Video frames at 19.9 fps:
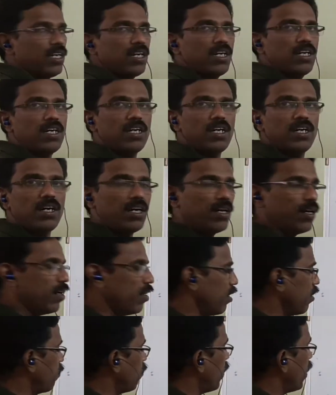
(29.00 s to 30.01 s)
The
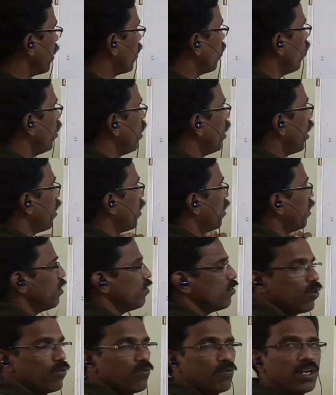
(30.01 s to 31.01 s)

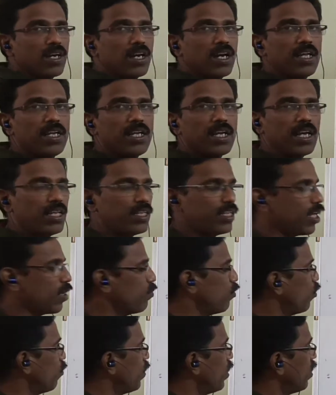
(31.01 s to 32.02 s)
peculiarities of a clinical
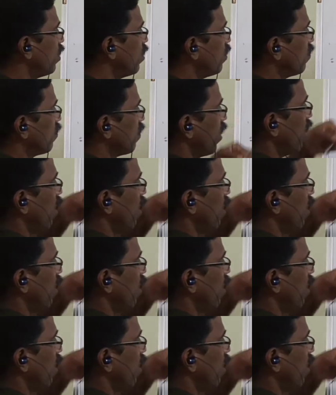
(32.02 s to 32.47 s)
thermometers